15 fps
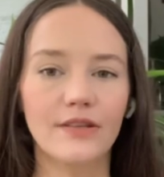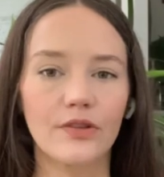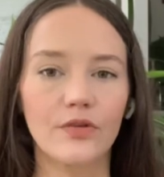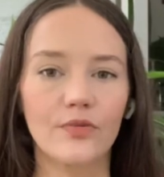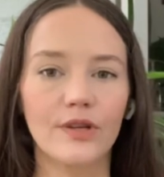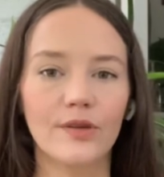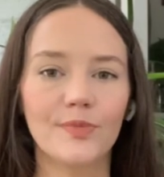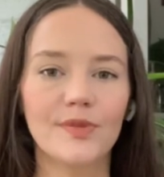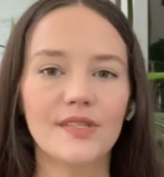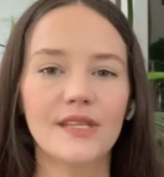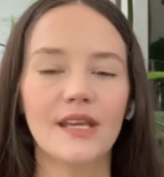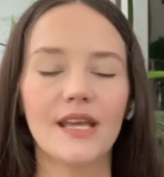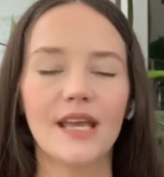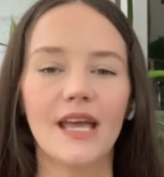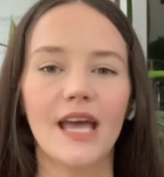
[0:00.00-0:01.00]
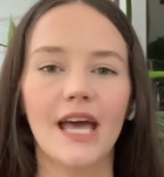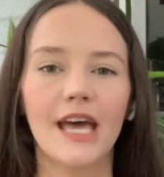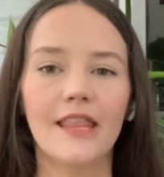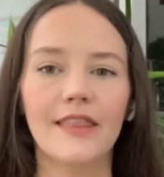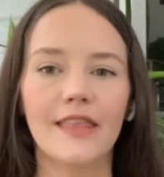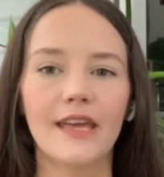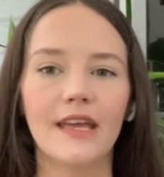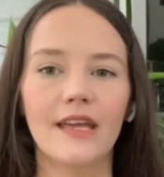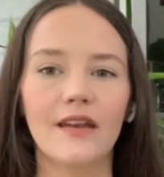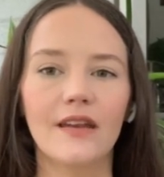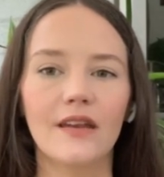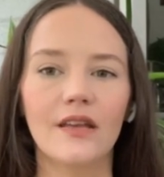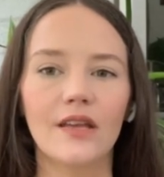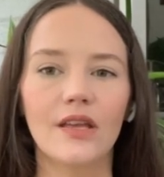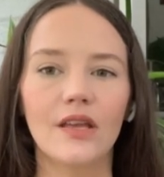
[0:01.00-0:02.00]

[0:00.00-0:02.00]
and the ribs, and then